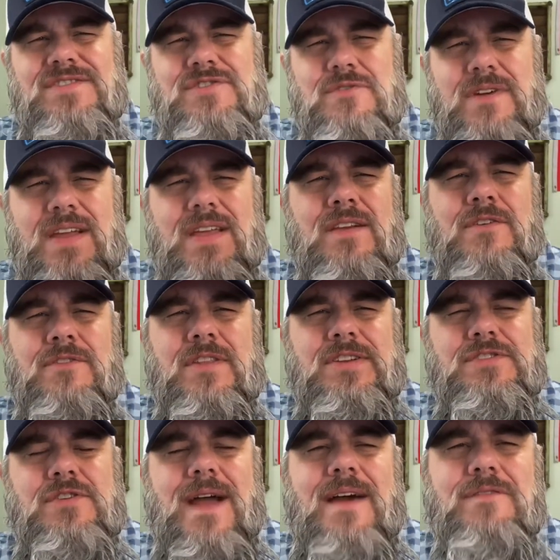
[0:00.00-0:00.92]
are in on the
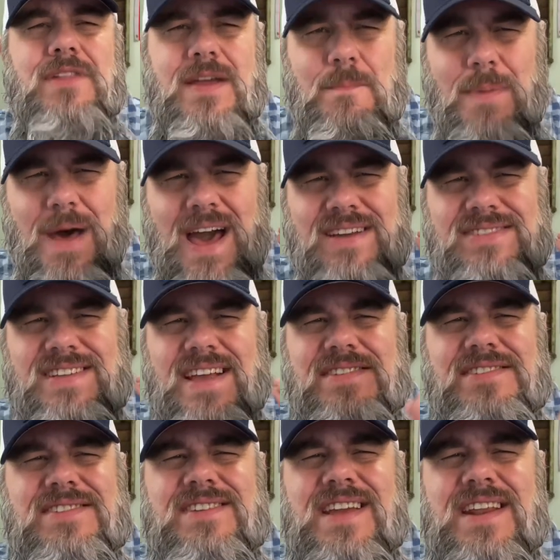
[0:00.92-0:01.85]
traveling box, I
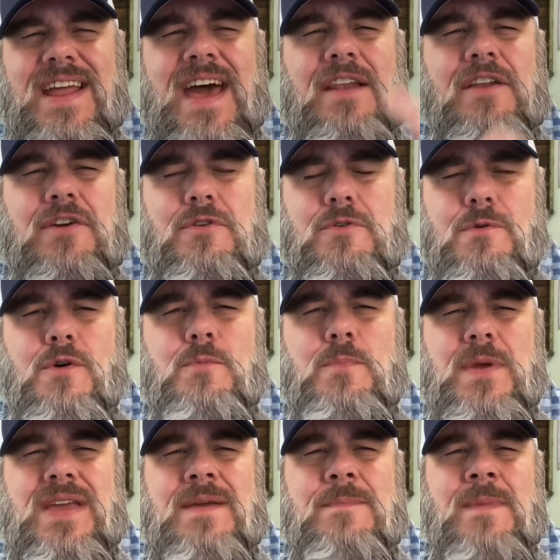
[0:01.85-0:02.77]
sent out a
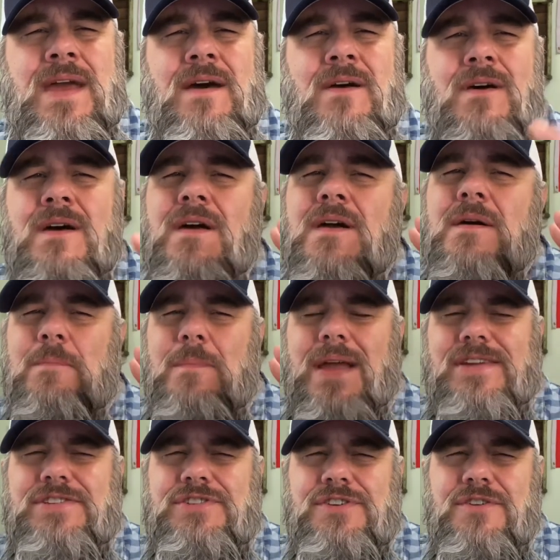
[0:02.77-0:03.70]
group email.
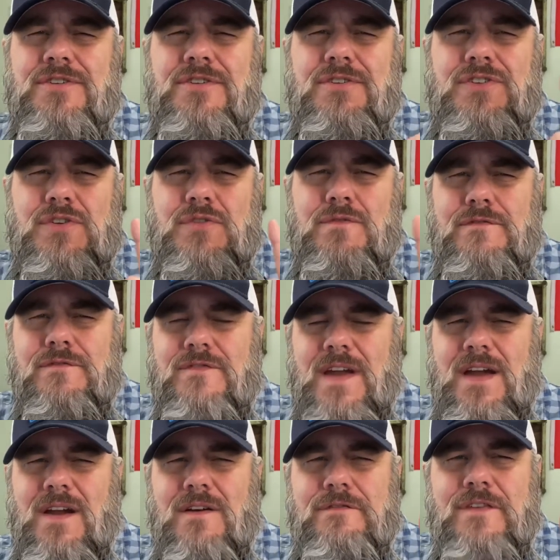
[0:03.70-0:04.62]
Make sure you
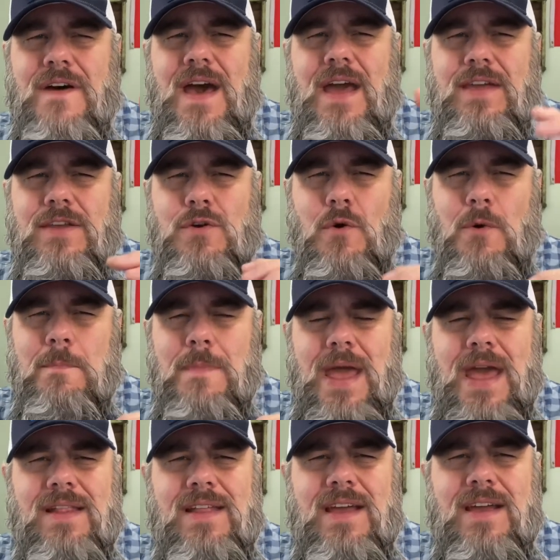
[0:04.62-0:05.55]
verify your
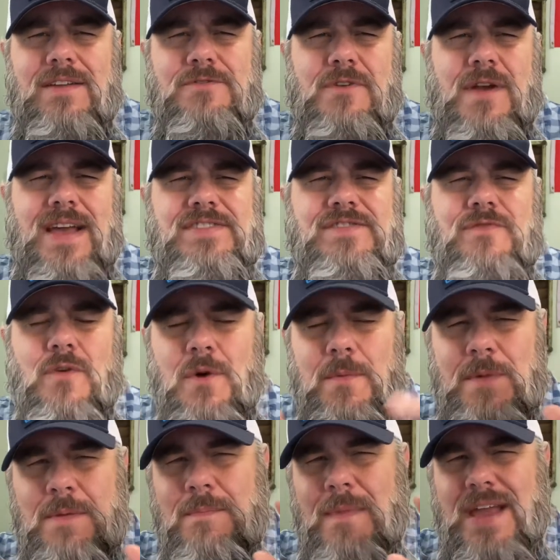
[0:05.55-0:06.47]
mailing address for
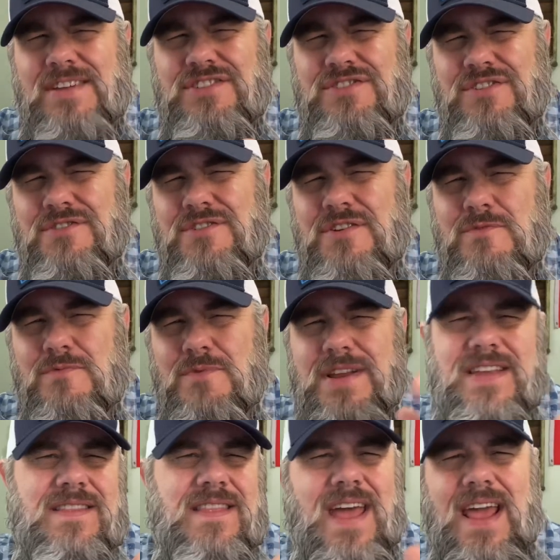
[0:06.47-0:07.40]
me. Make sure you
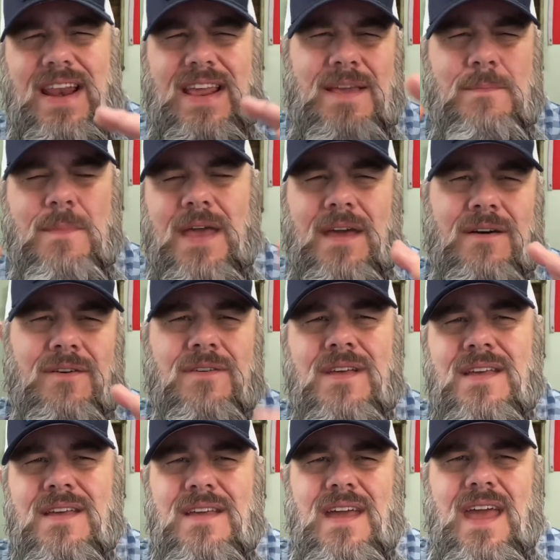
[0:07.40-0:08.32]
read that email
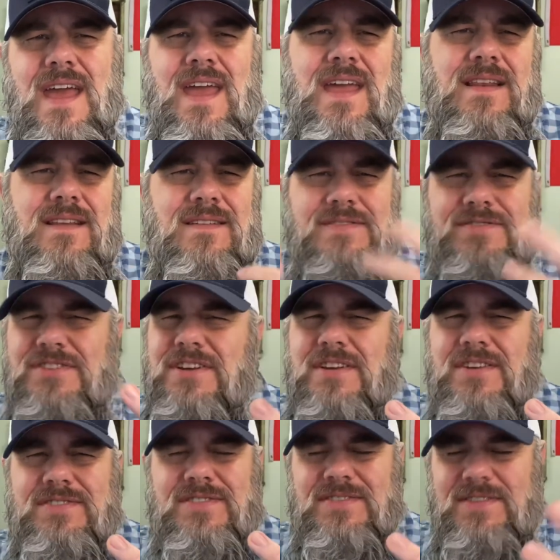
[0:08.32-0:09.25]
and
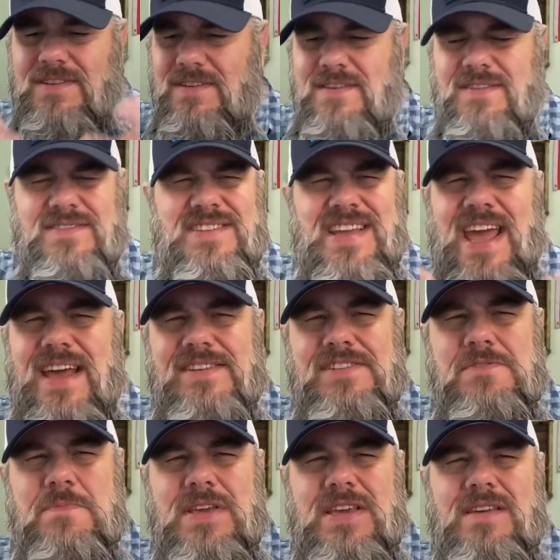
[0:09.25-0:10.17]
just
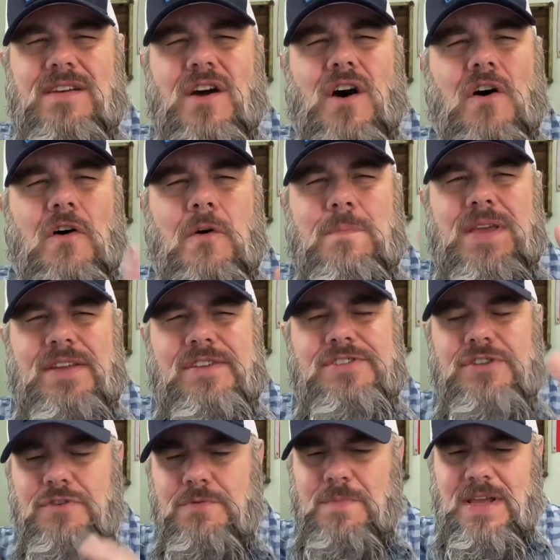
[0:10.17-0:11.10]
text me, call me,
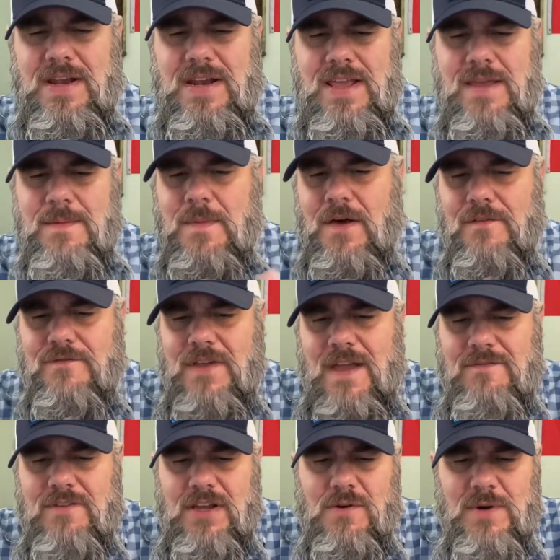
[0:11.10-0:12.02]
shoot me an email if you
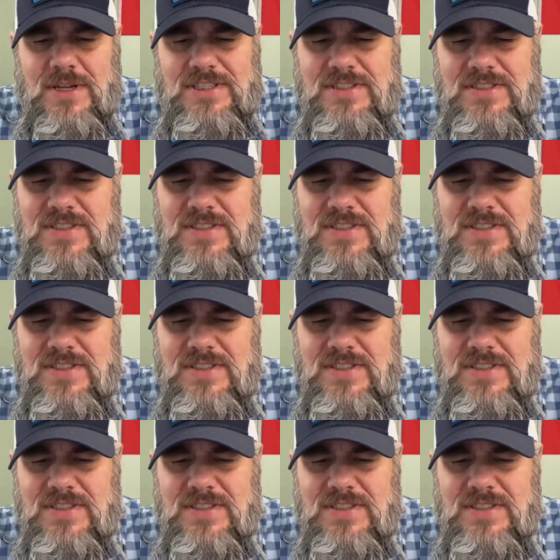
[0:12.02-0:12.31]
have any questions.